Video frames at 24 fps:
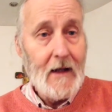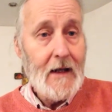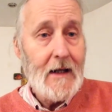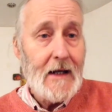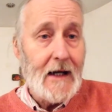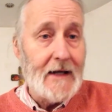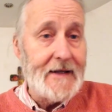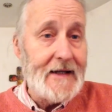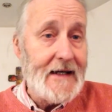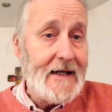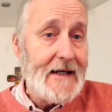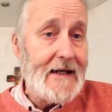
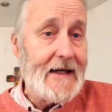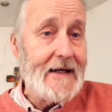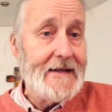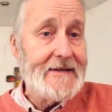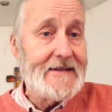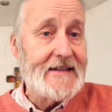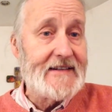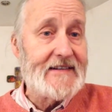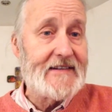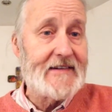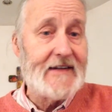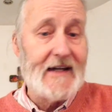And I had
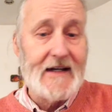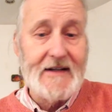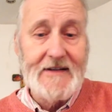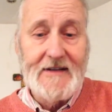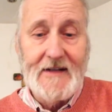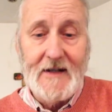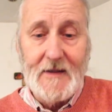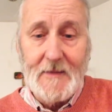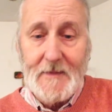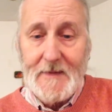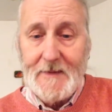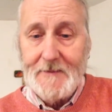to stand
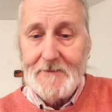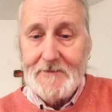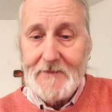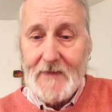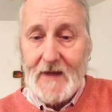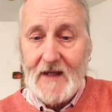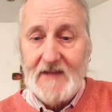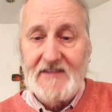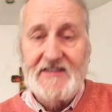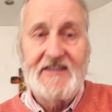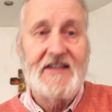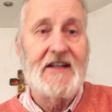up
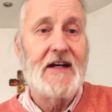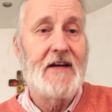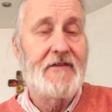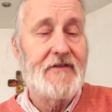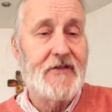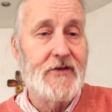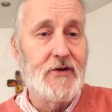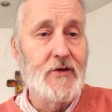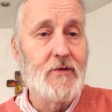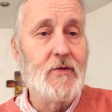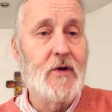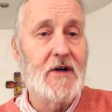and say a
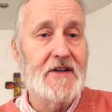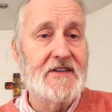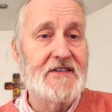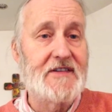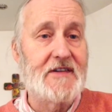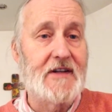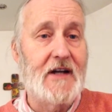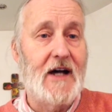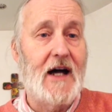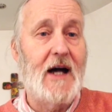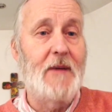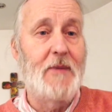few
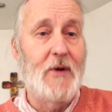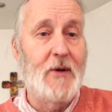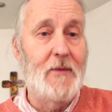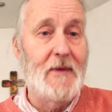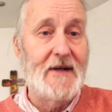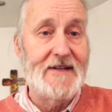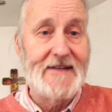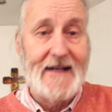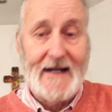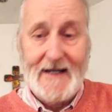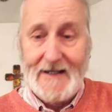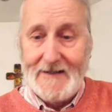words about
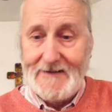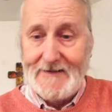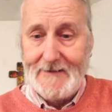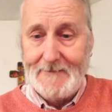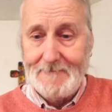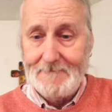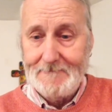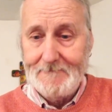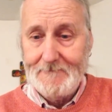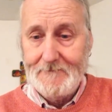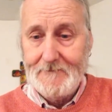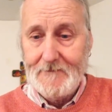my dad.
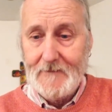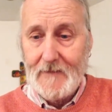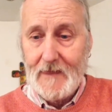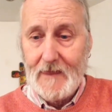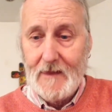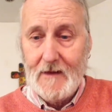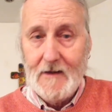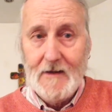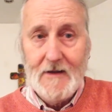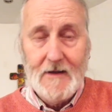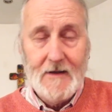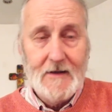
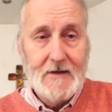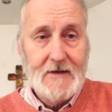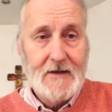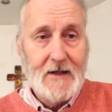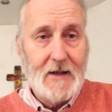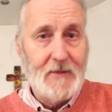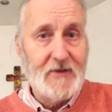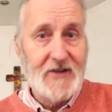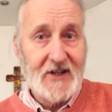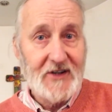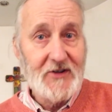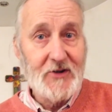
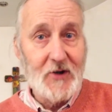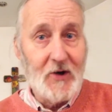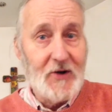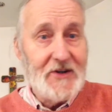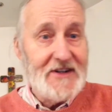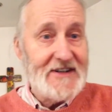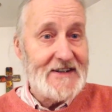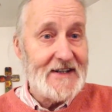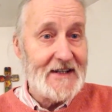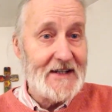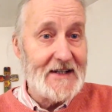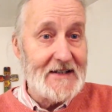It was a
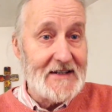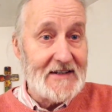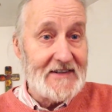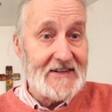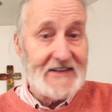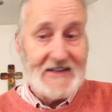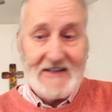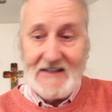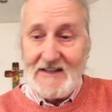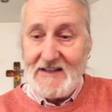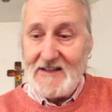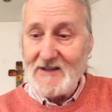daunting and a
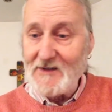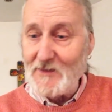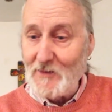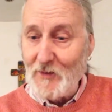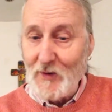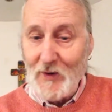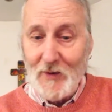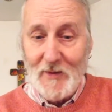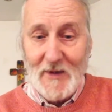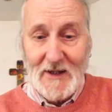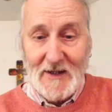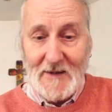serious
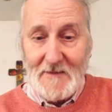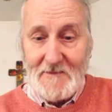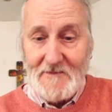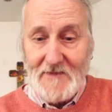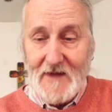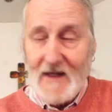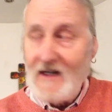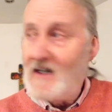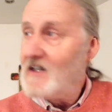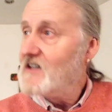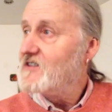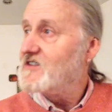moment,
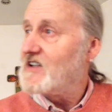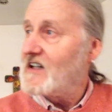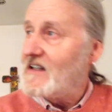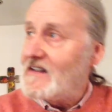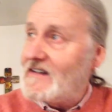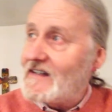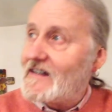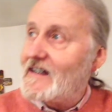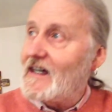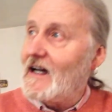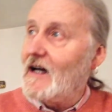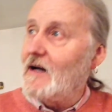trying
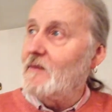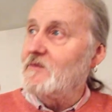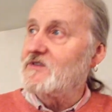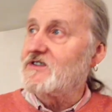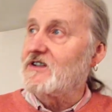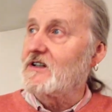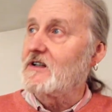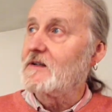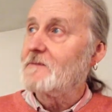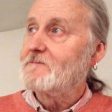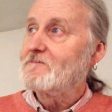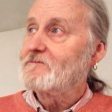to
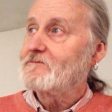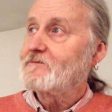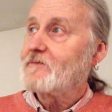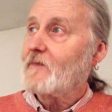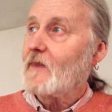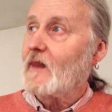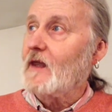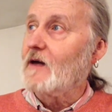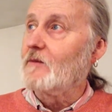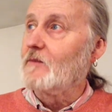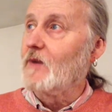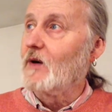capture
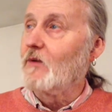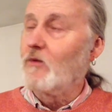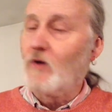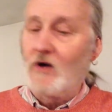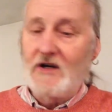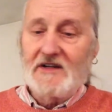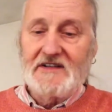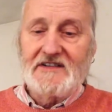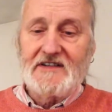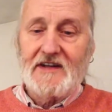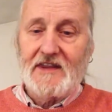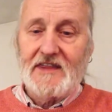in my
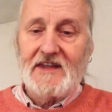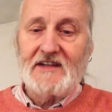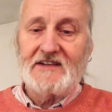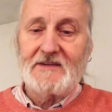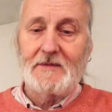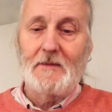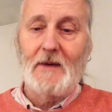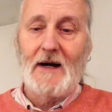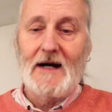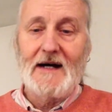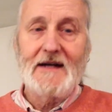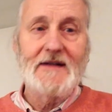words this
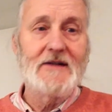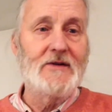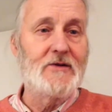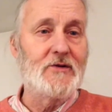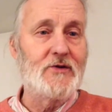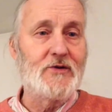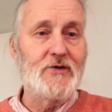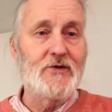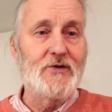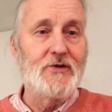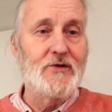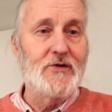man
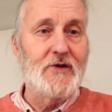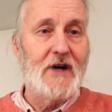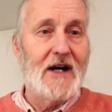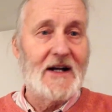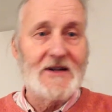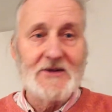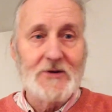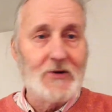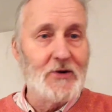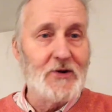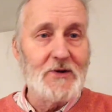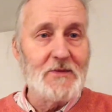who
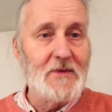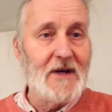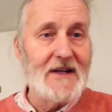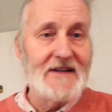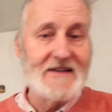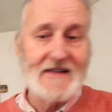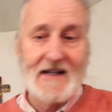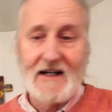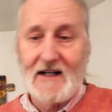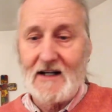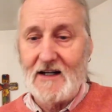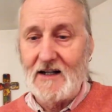I'd known my
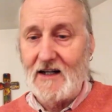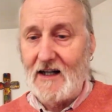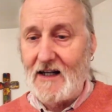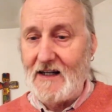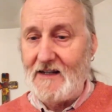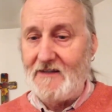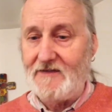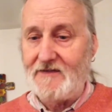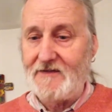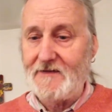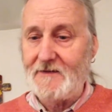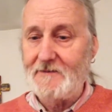entire
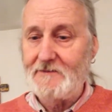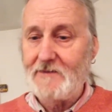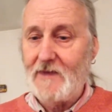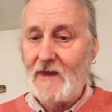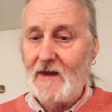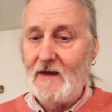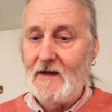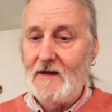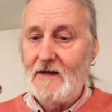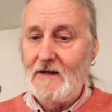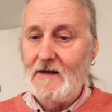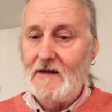life
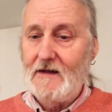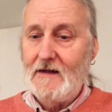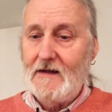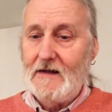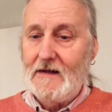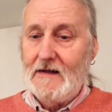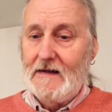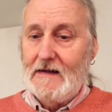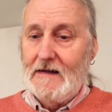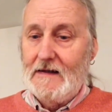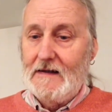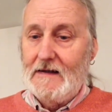
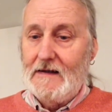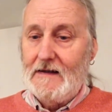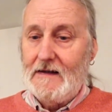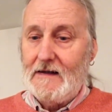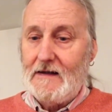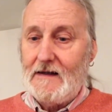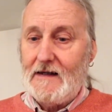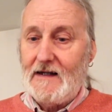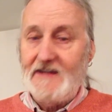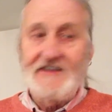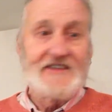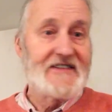and